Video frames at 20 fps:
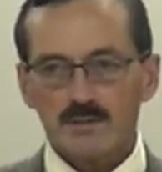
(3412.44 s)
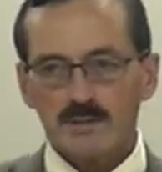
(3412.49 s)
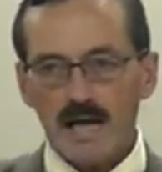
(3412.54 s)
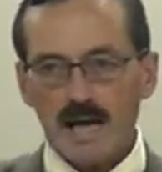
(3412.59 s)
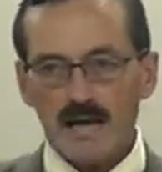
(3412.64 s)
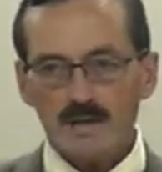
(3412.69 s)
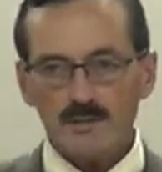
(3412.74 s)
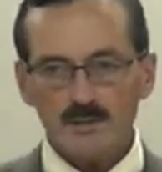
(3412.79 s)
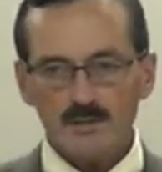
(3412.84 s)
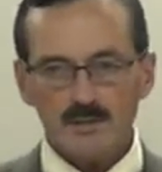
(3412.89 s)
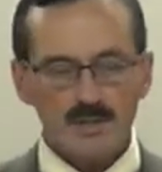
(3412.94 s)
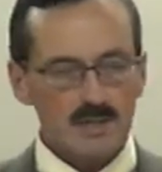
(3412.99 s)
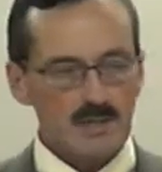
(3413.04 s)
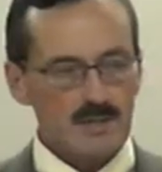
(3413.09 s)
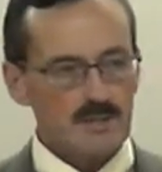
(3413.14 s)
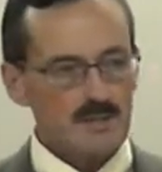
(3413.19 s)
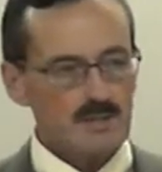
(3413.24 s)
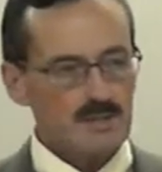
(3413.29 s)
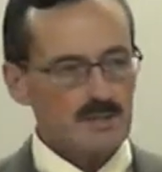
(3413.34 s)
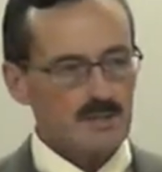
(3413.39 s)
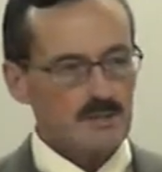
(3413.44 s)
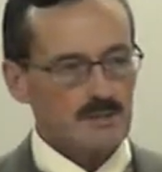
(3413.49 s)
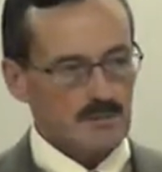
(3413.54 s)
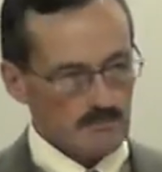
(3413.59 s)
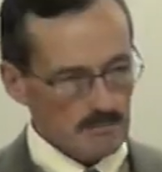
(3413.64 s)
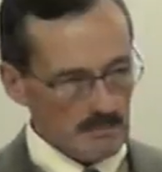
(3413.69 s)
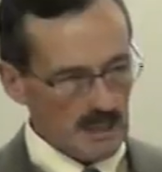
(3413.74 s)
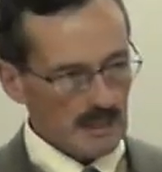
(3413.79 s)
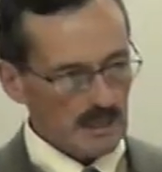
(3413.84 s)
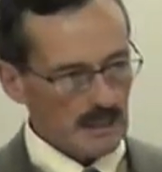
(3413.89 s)
The
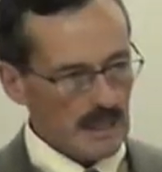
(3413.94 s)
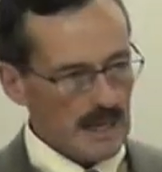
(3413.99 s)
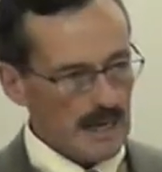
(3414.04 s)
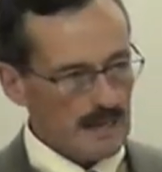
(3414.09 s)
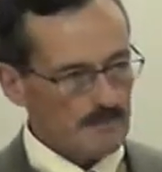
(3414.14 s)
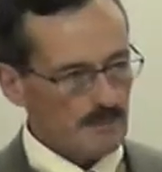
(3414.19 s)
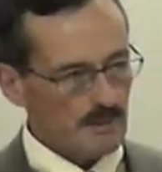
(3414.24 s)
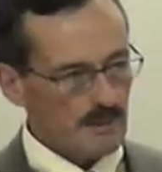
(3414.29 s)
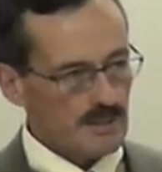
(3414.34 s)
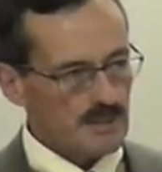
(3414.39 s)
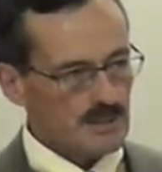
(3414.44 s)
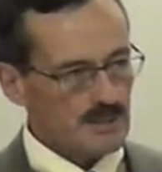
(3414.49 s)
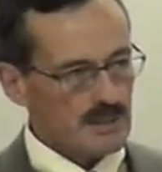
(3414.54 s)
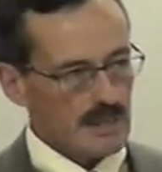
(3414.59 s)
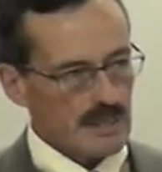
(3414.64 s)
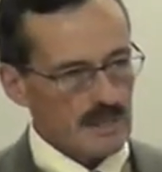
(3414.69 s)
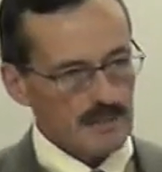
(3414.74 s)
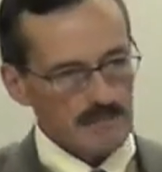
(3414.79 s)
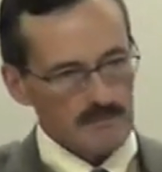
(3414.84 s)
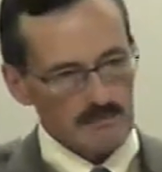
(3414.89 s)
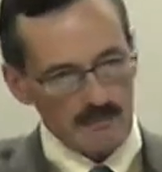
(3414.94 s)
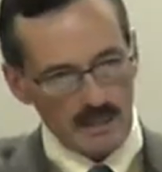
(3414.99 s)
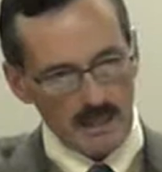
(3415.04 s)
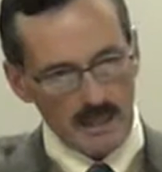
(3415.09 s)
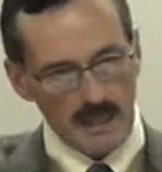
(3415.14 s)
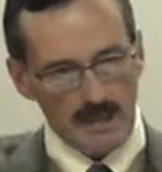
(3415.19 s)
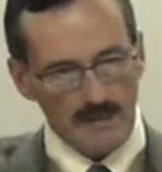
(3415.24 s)
Sadducees, being the high priest and,